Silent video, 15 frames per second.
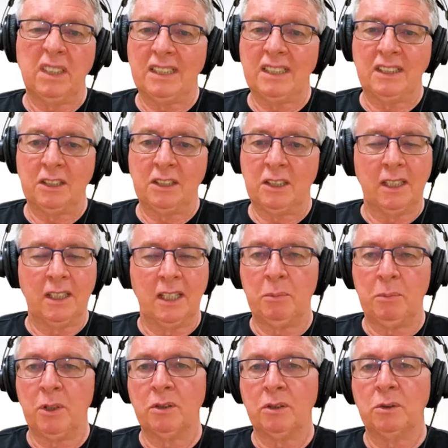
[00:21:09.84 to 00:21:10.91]
It's just
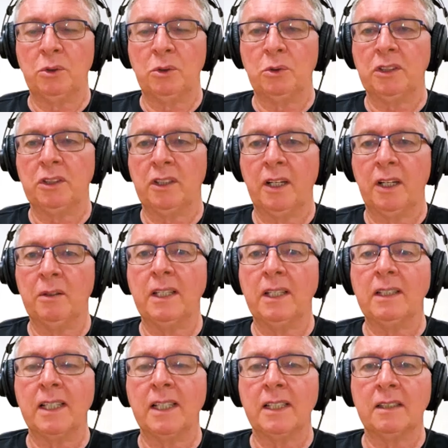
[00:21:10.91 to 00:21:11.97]
a personal choice. I don't
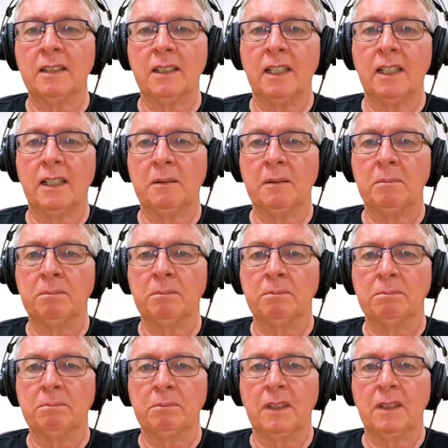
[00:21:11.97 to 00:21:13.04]
think there's
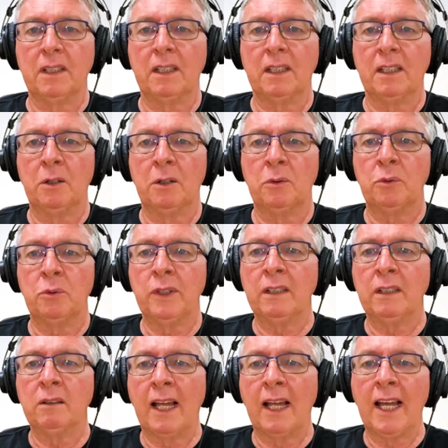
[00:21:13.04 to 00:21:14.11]
a
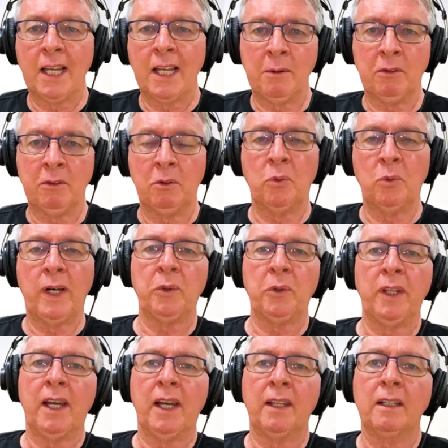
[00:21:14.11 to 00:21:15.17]
real argument for one
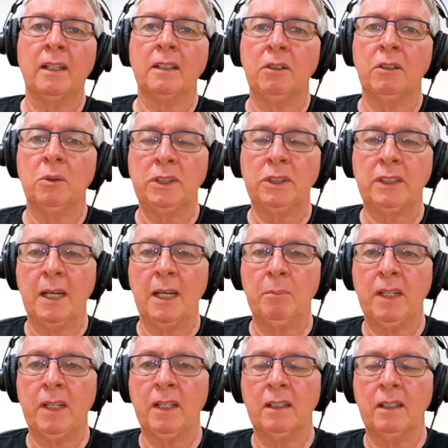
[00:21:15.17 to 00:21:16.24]
or the other. If you wish to
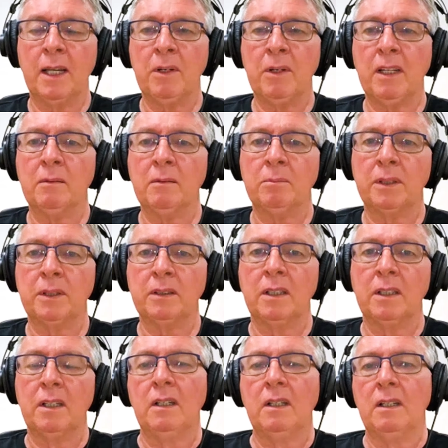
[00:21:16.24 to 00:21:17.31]
empty it,
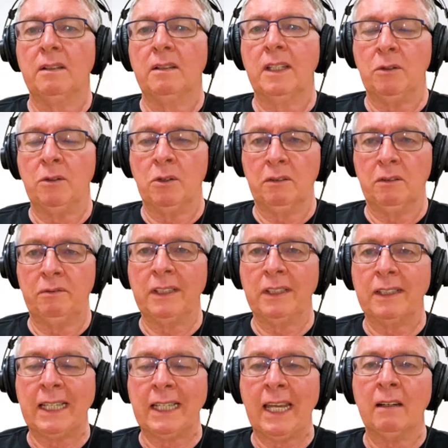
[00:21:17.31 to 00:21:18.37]
but then you've got to
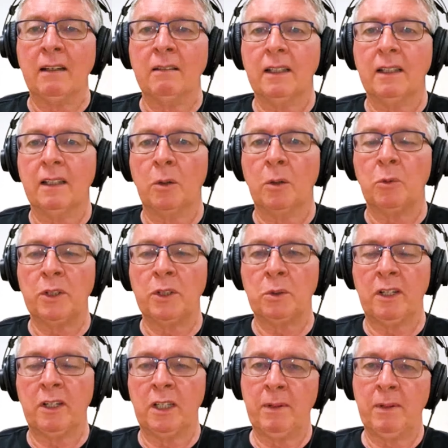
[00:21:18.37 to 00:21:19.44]
fill it again. And I'm
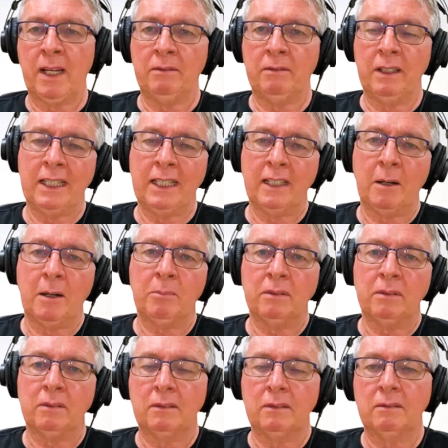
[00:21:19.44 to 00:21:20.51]
always worried about filling it
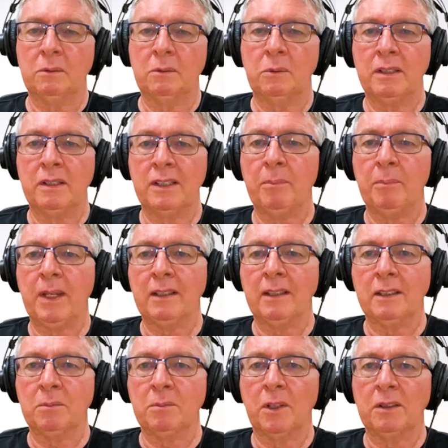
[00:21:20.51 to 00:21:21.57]
up with
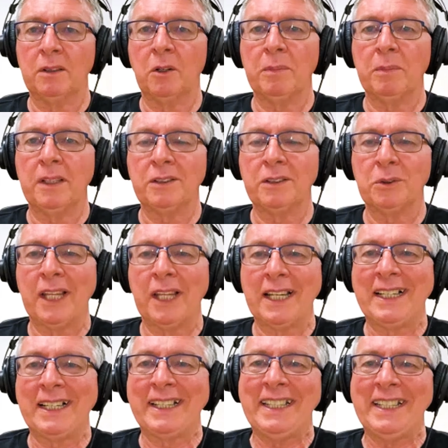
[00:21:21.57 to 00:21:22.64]
something that might not be so
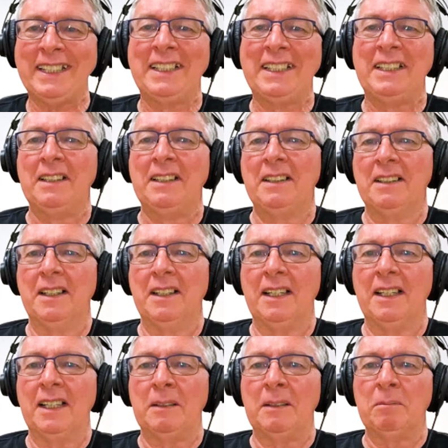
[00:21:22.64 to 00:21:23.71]
that clean.
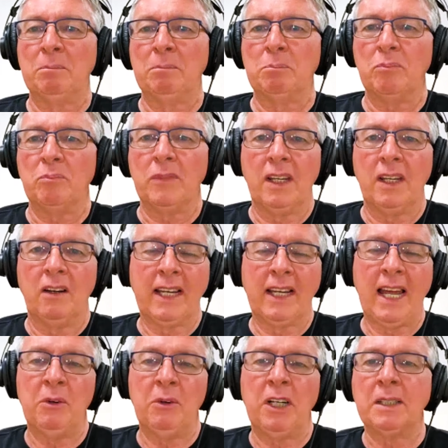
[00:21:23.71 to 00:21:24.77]
I
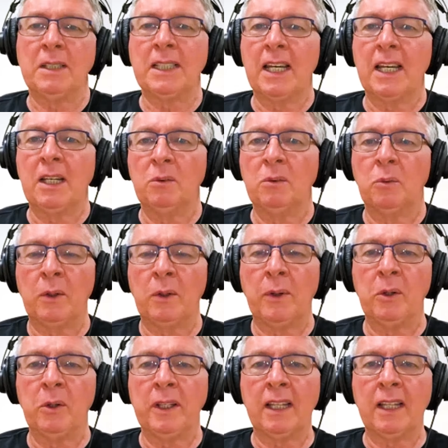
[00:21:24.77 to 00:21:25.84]
can't really say one
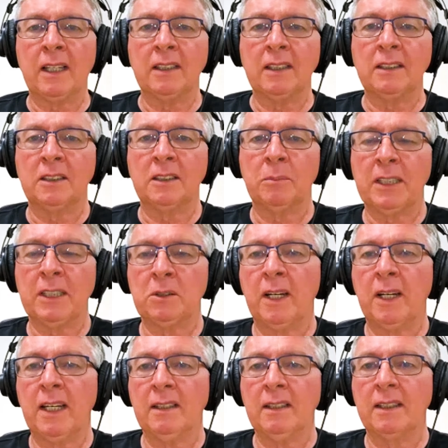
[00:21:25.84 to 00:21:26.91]
way or the other is the best
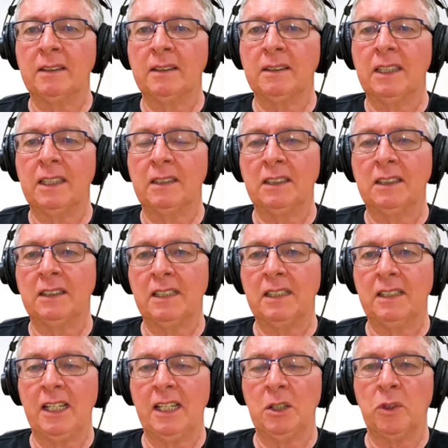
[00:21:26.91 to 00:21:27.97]
way. It just
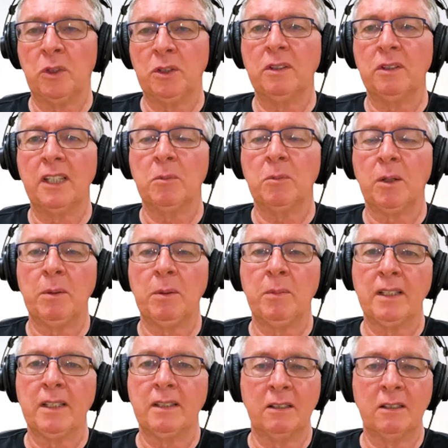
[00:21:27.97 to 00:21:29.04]
gets down to what you think might be
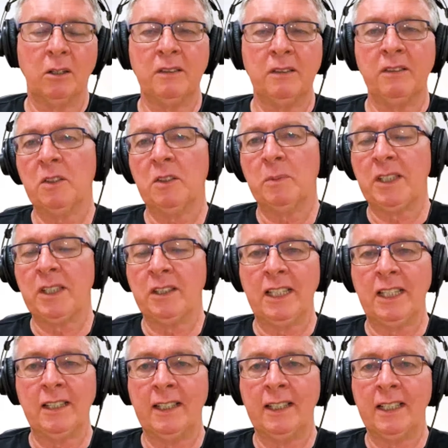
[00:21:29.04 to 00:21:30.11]
best. There's lots of information
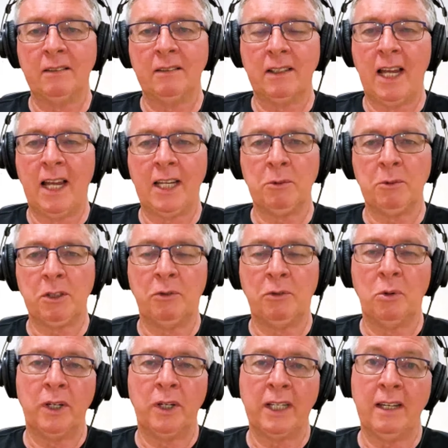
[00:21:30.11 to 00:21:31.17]
on the internet, arguments
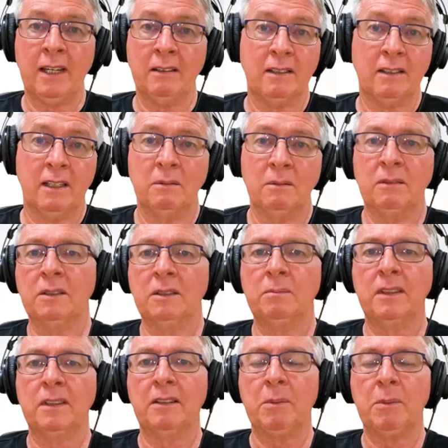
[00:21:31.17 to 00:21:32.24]
for and against, so
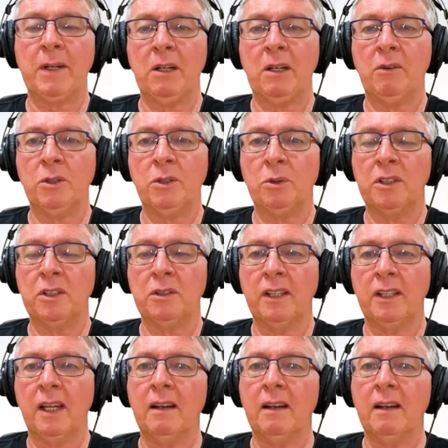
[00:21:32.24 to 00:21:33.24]
just have to make your own choice on